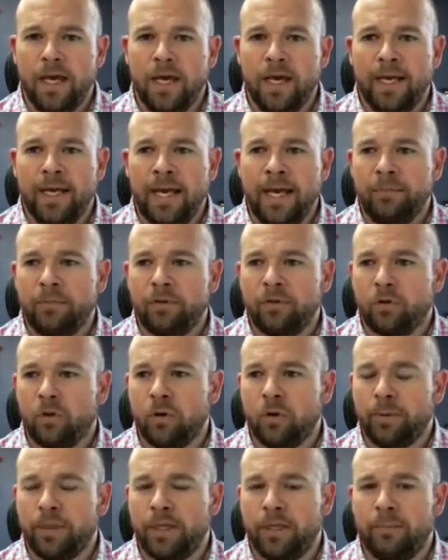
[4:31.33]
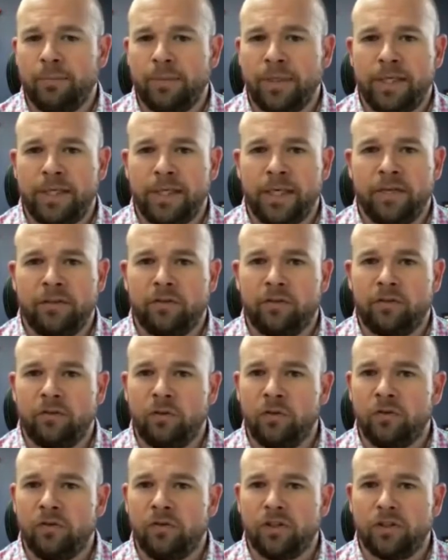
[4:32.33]
a named storm can be, as
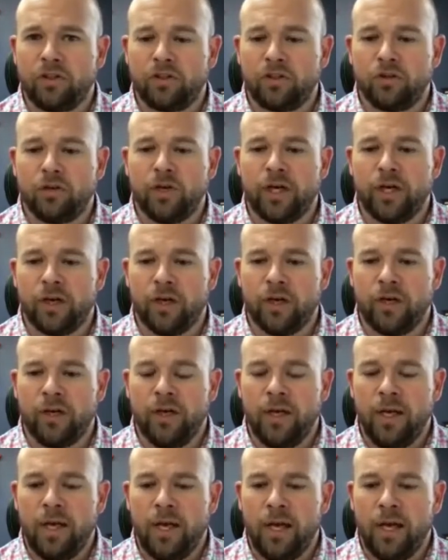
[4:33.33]
soon as it's triggered